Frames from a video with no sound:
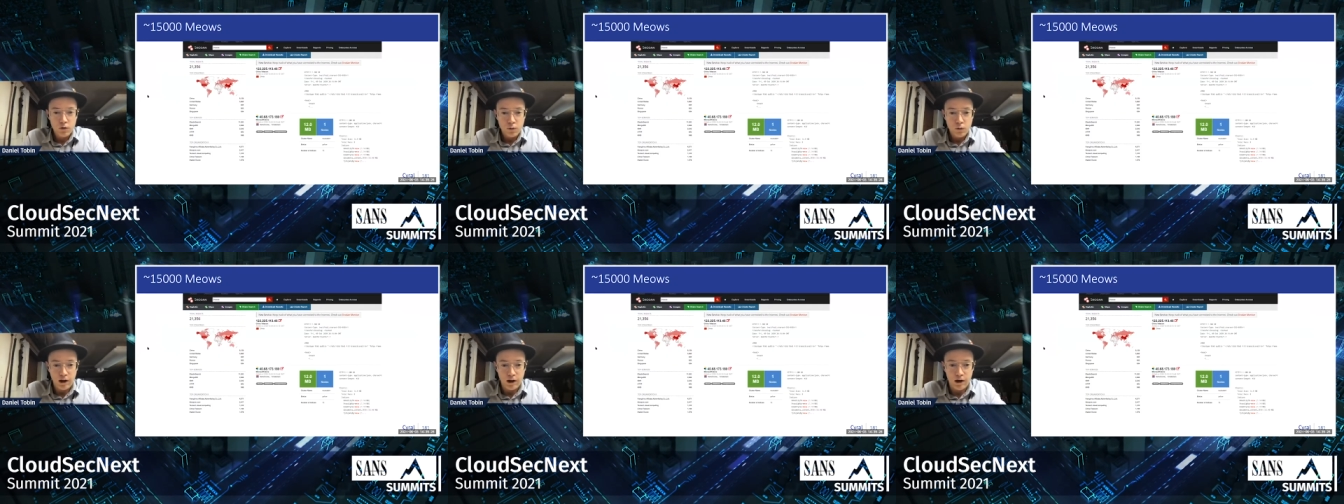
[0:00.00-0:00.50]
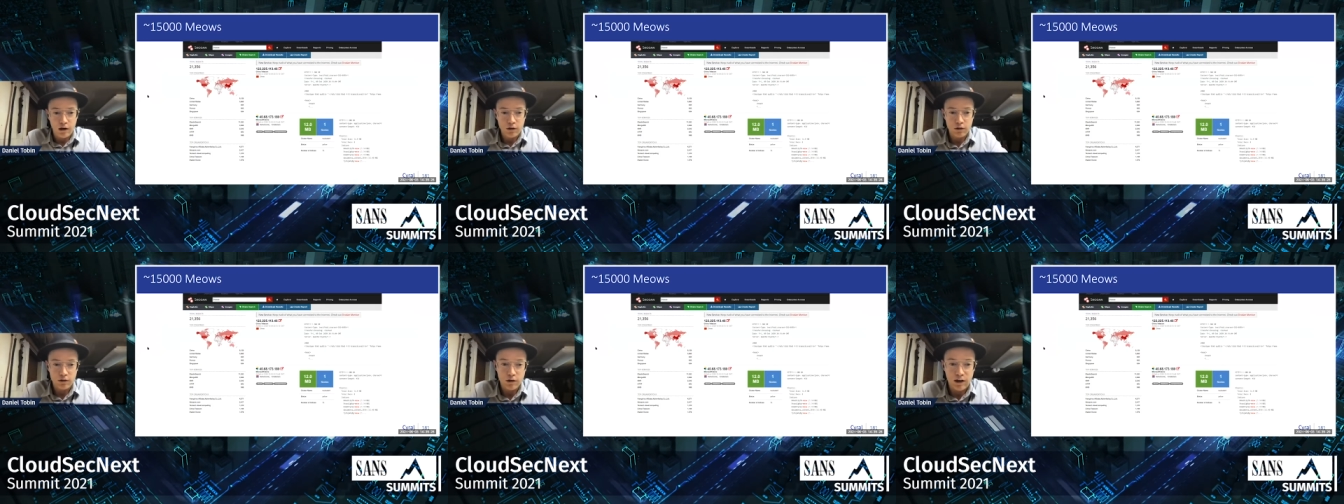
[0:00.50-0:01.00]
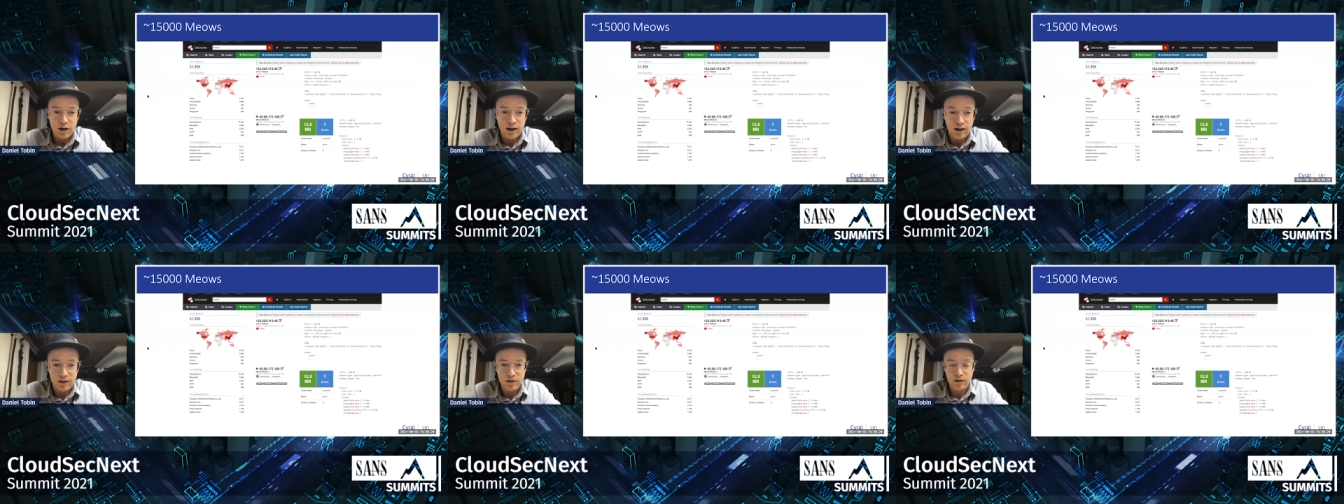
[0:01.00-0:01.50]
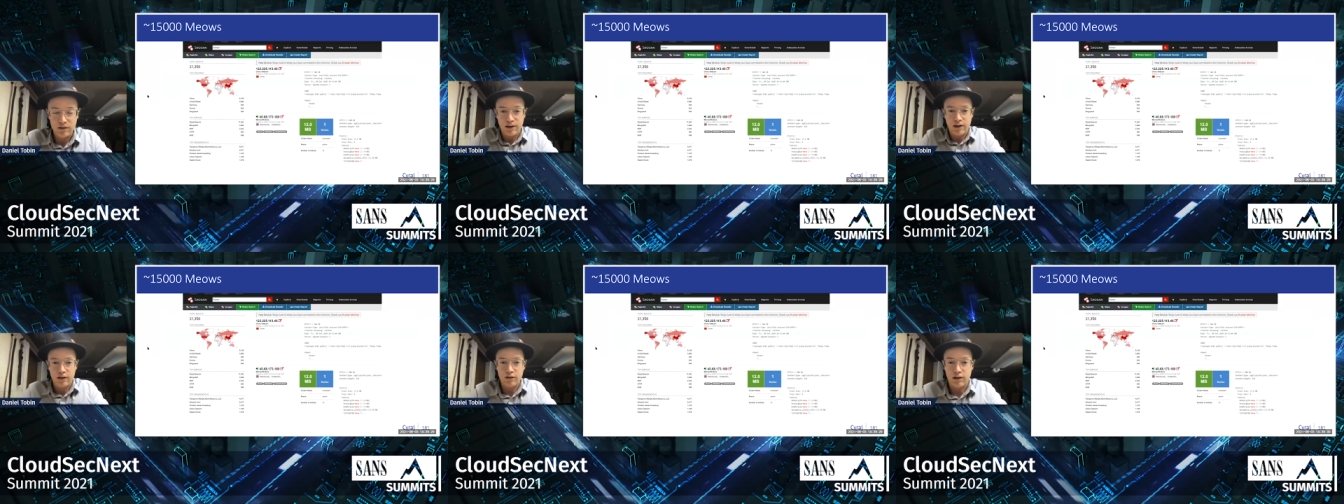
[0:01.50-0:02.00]
Well, uh, turns
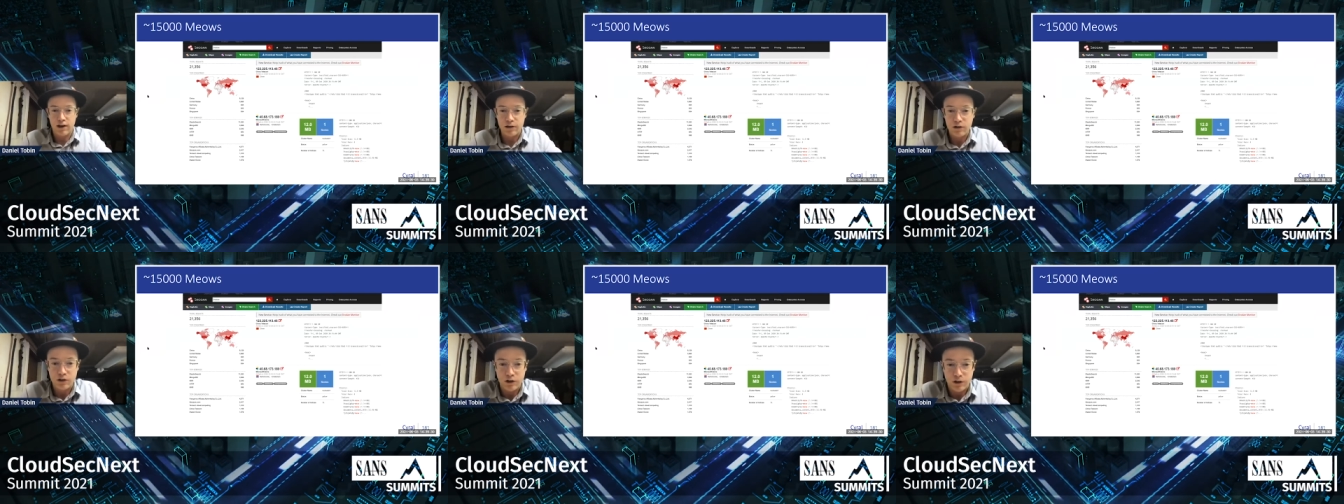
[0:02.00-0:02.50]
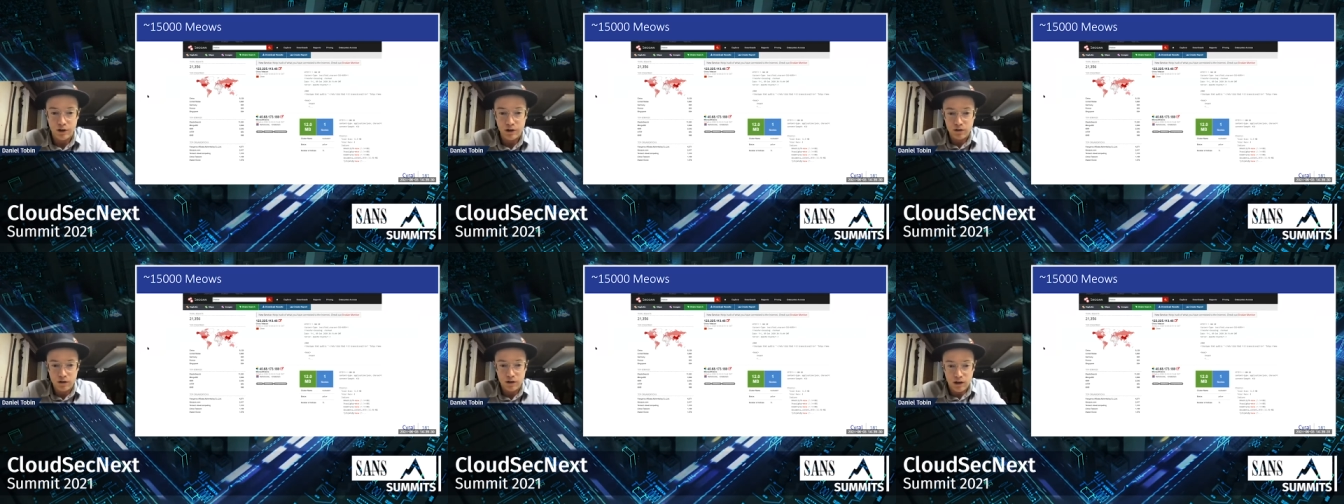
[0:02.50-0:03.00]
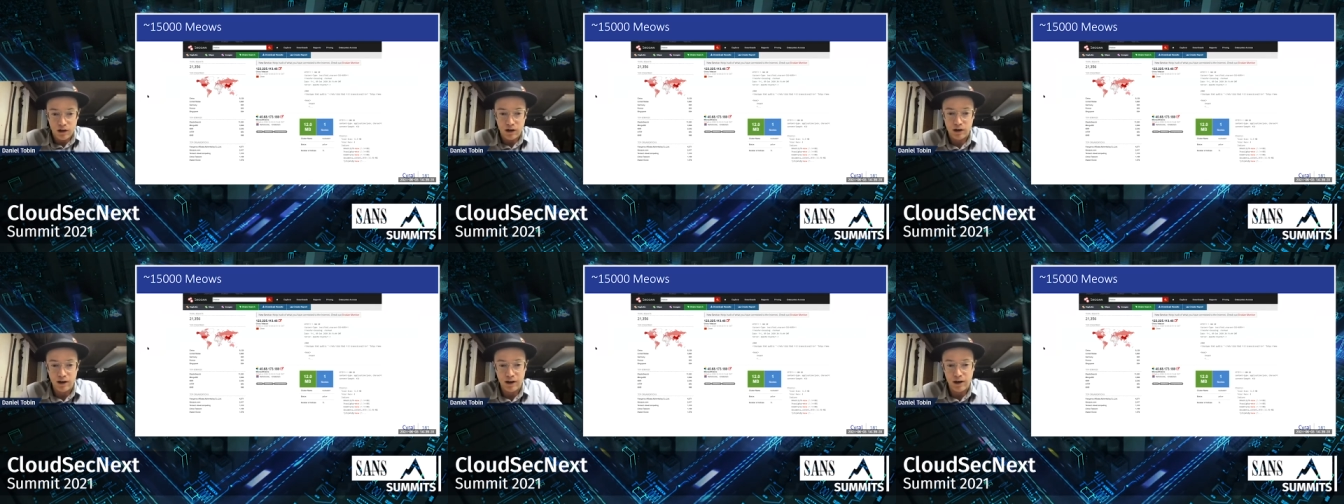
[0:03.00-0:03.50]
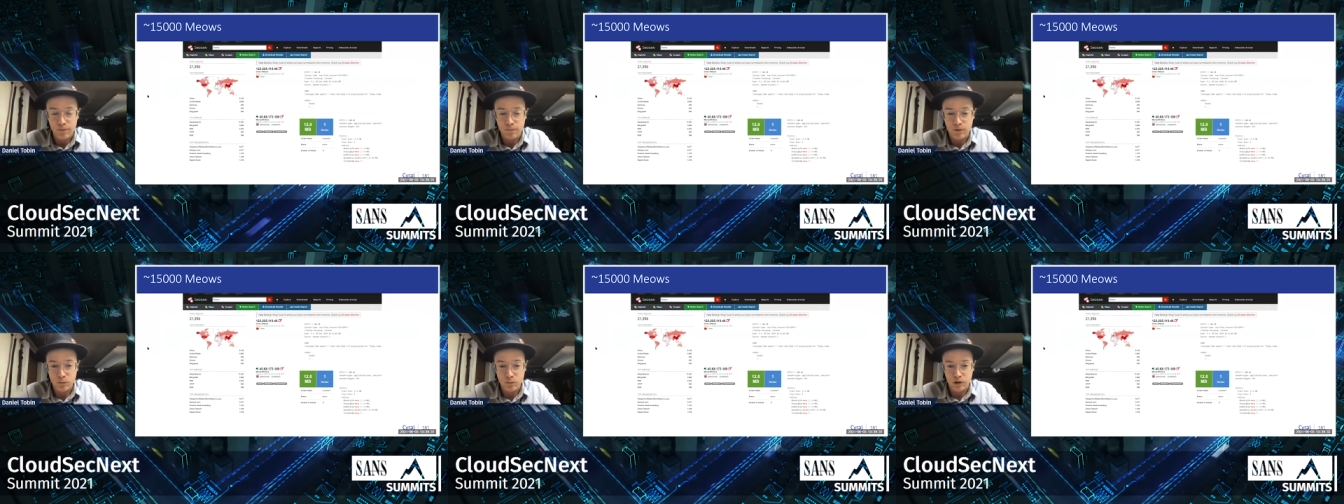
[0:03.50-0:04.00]
out last year, uh, a
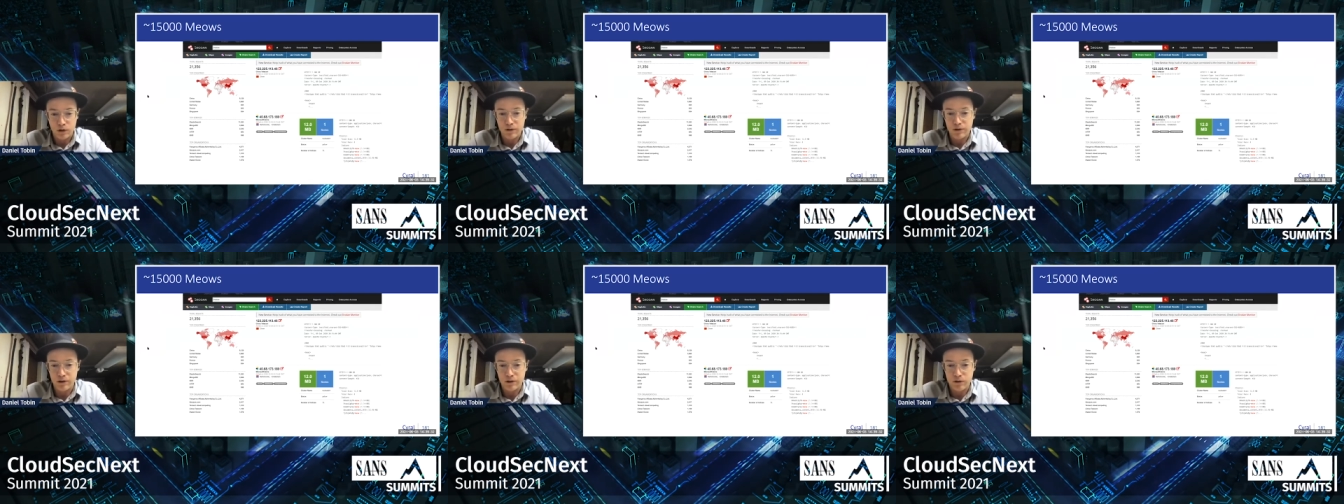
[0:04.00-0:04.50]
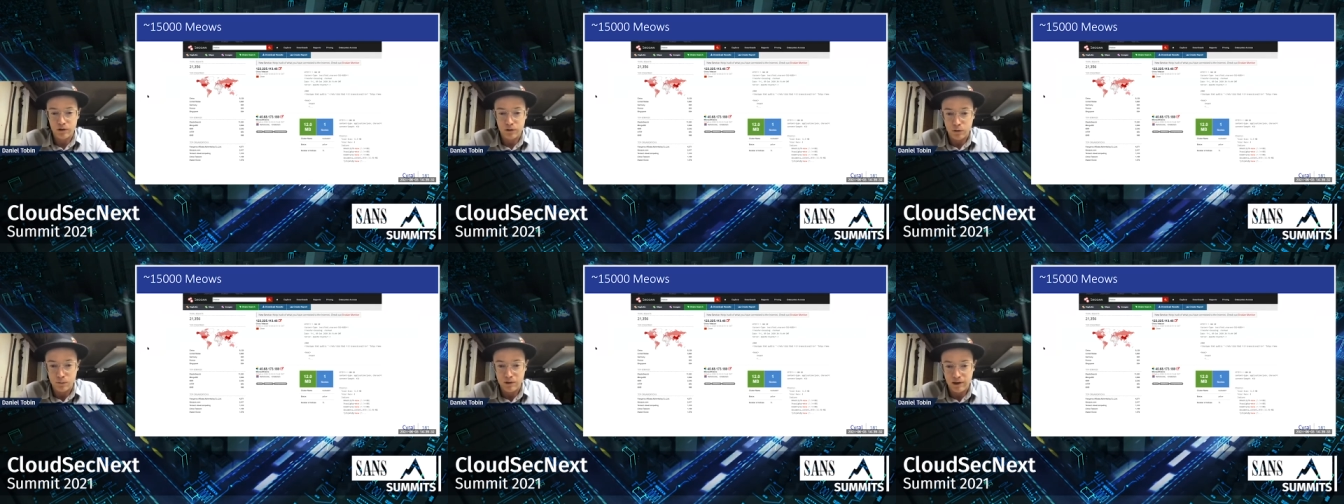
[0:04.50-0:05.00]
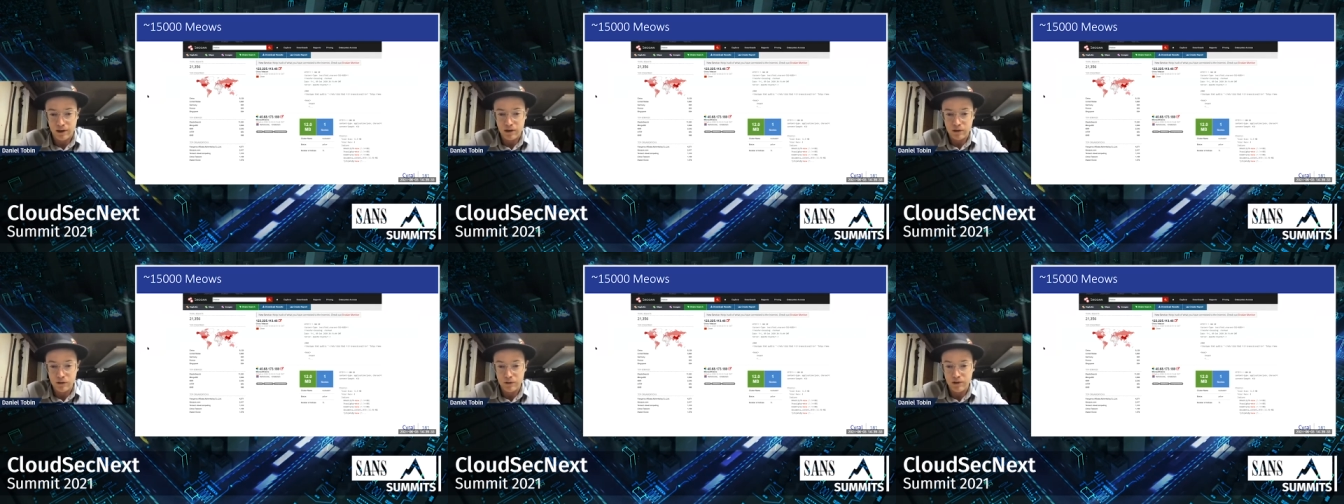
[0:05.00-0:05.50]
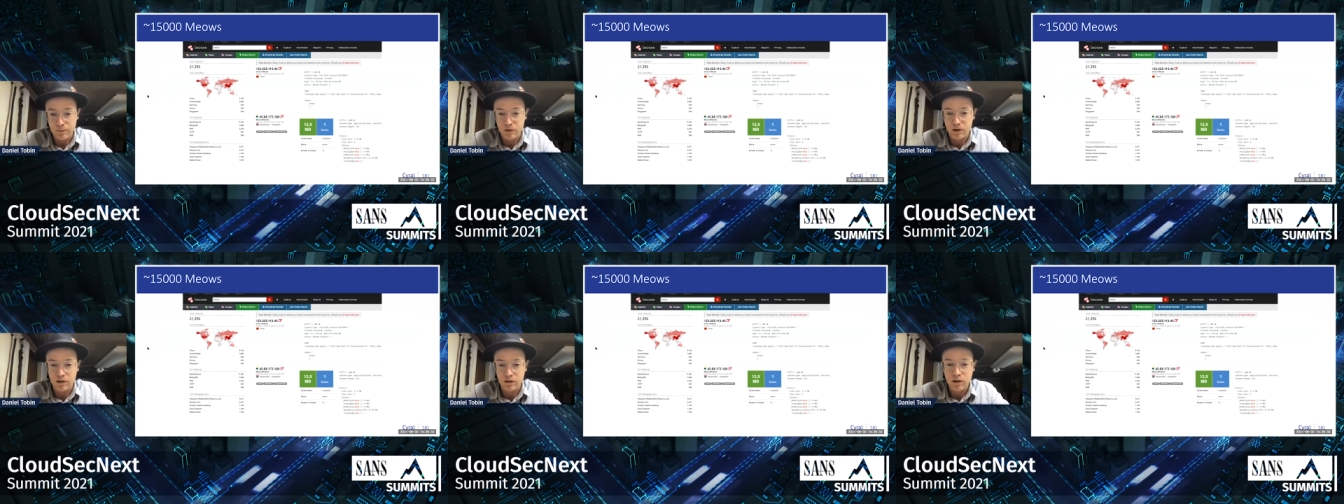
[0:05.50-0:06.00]
helpful person or group decided to do
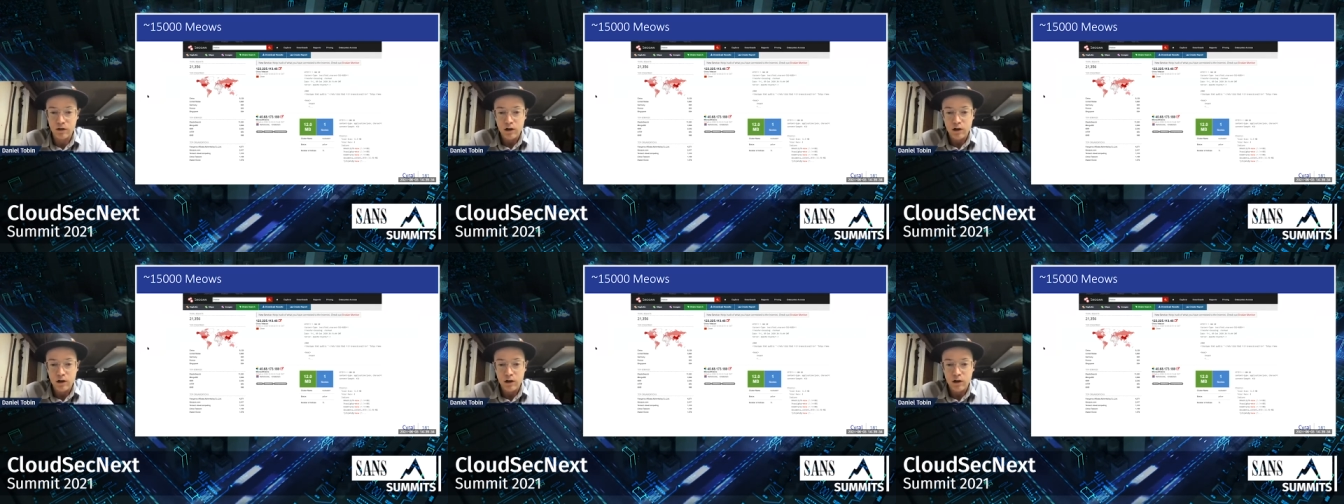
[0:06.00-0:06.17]
something